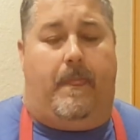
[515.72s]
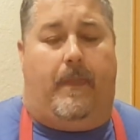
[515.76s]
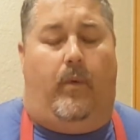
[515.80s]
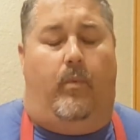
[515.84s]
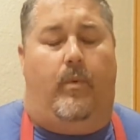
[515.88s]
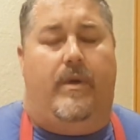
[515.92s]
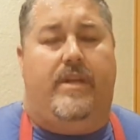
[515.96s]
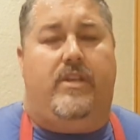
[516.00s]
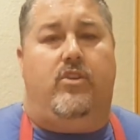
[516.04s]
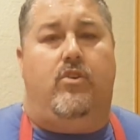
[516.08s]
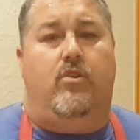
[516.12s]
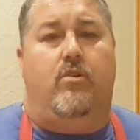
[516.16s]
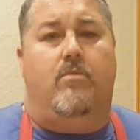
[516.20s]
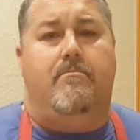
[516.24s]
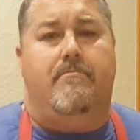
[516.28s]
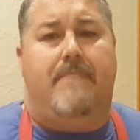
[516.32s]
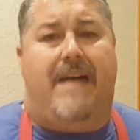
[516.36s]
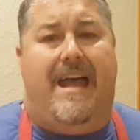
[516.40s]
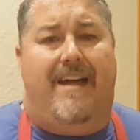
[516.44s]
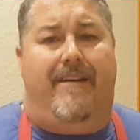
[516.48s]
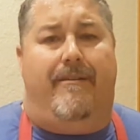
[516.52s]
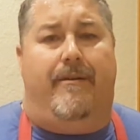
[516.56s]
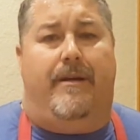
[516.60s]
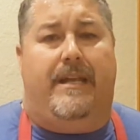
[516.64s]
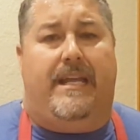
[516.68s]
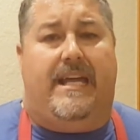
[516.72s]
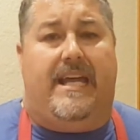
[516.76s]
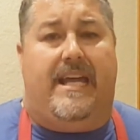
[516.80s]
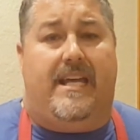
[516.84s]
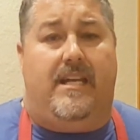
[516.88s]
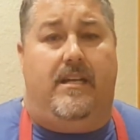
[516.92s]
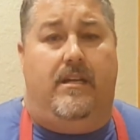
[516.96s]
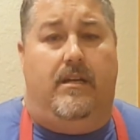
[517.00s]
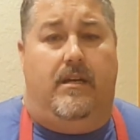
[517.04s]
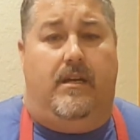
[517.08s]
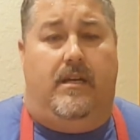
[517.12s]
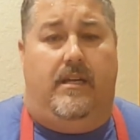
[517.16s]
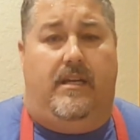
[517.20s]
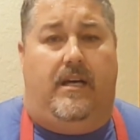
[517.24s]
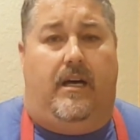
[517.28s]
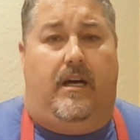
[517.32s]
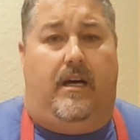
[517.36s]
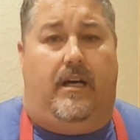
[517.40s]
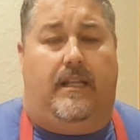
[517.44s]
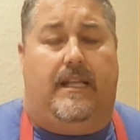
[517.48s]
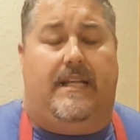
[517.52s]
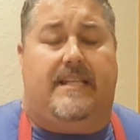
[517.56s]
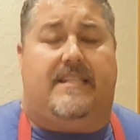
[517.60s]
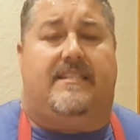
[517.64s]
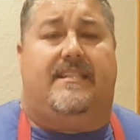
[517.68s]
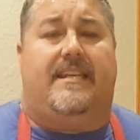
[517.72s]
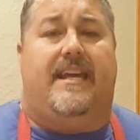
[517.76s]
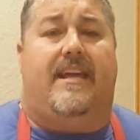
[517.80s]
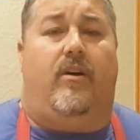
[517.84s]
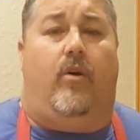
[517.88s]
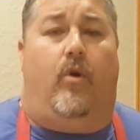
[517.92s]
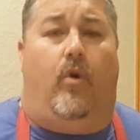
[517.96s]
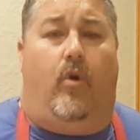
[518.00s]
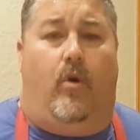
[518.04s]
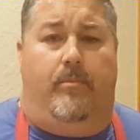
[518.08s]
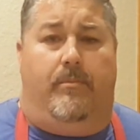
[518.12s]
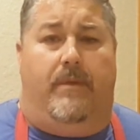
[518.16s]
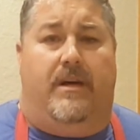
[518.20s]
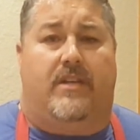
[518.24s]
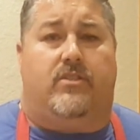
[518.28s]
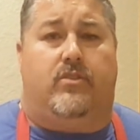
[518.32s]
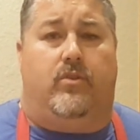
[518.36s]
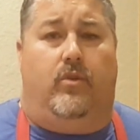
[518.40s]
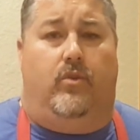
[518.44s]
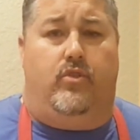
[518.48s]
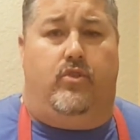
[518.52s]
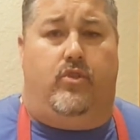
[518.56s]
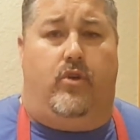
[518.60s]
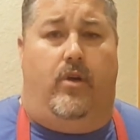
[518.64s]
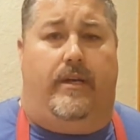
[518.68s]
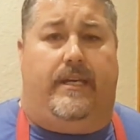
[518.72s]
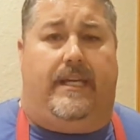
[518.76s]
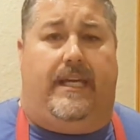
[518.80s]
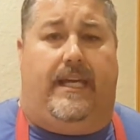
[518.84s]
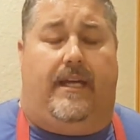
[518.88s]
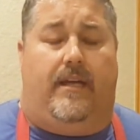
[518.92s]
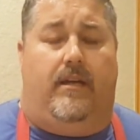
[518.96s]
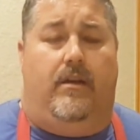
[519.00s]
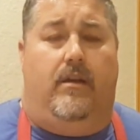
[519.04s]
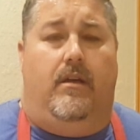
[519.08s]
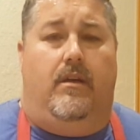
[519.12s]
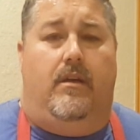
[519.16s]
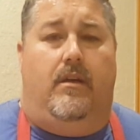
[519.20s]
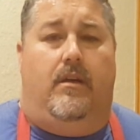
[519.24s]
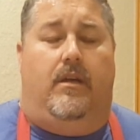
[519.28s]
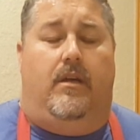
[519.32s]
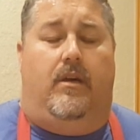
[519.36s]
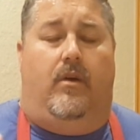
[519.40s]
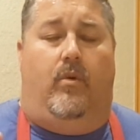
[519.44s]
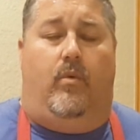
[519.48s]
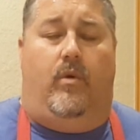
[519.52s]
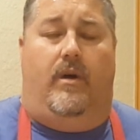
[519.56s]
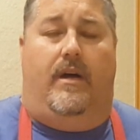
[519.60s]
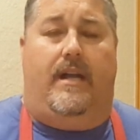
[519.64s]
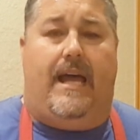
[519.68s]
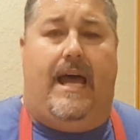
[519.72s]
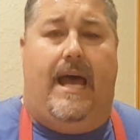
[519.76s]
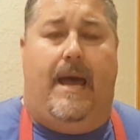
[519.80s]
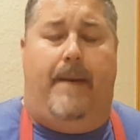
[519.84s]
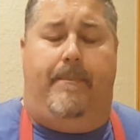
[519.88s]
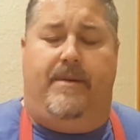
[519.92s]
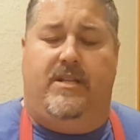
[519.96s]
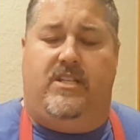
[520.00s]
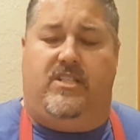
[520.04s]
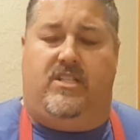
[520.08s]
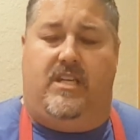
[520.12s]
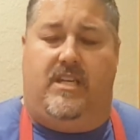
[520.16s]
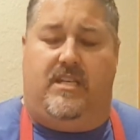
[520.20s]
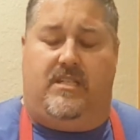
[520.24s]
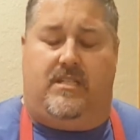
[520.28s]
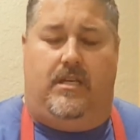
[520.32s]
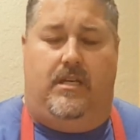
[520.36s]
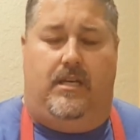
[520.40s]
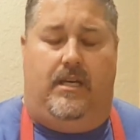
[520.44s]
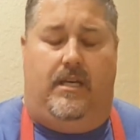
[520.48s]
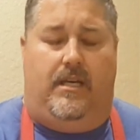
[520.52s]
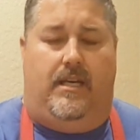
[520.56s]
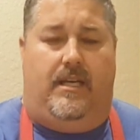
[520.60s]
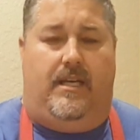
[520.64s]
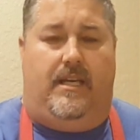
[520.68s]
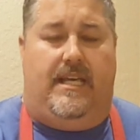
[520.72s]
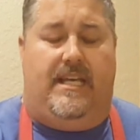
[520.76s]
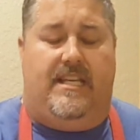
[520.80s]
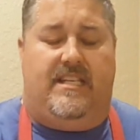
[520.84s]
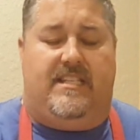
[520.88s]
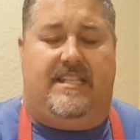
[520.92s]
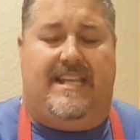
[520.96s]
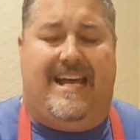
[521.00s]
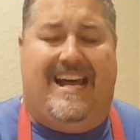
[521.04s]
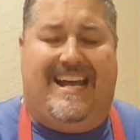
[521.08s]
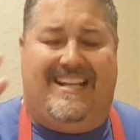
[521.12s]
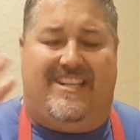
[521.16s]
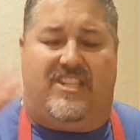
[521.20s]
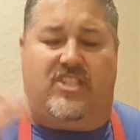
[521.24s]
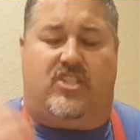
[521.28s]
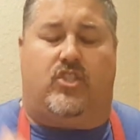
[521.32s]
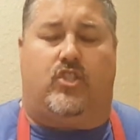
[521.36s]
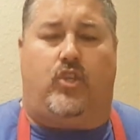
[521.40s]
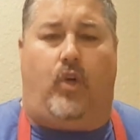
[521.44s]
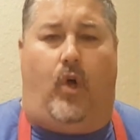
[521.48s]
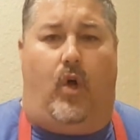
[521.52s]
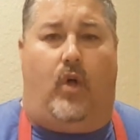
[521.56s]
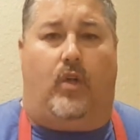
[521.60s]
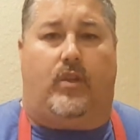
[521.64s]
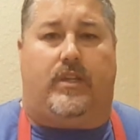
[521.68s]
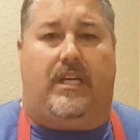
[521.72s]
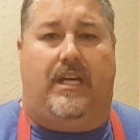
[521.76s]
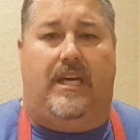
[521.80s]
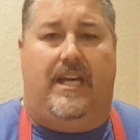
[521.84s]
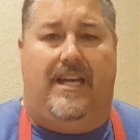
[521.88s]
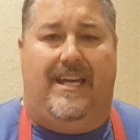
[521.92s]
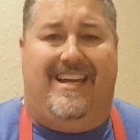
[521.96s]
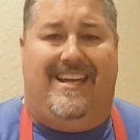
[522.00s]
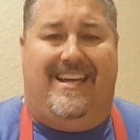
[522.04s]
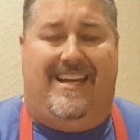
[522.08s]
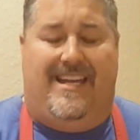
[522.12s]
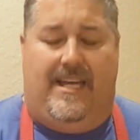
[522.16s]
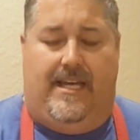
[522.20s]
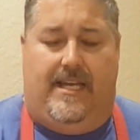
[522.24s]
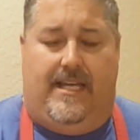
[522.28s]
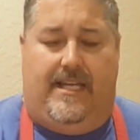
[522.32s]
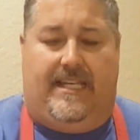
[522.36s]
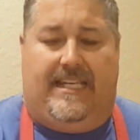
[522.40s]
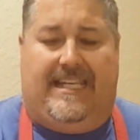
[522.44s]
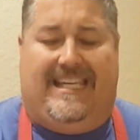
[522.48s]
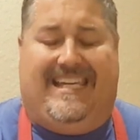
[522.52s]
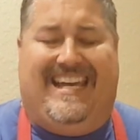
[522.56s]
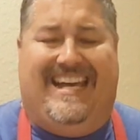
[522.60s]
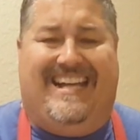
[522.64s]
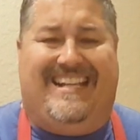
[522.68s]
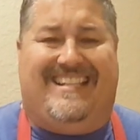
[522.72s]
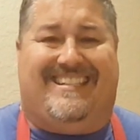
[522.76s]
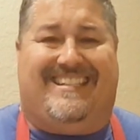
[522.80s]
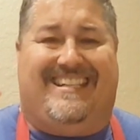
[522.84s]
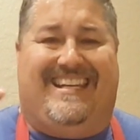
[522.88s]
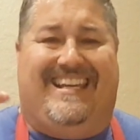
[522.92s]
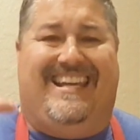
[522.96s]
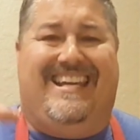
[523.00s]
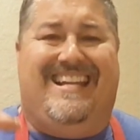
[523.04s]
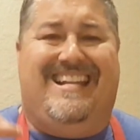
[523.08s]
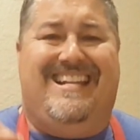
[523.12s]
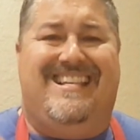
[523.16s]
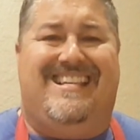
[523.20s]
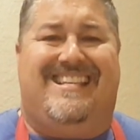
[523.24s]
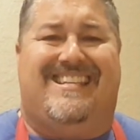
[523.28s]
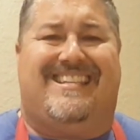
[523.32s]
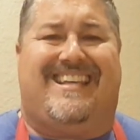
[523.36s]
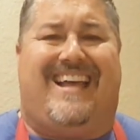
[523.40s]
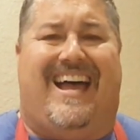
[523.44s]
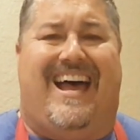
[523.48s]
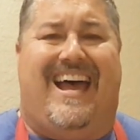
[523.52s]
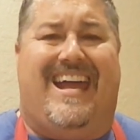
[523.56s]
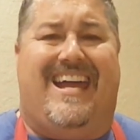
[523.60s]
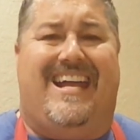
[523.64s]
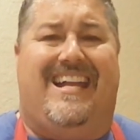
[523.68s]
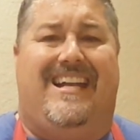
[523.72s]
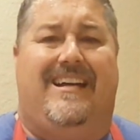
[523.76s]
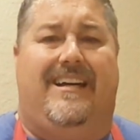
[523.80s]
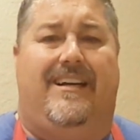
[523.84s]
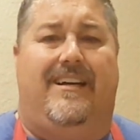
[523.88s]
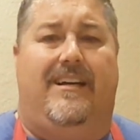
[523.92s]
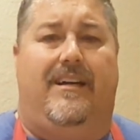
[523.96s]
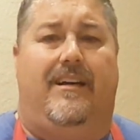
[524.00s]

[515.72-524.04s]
When you marinate, let's say whole muscle jerky, what happens is that salt gets inside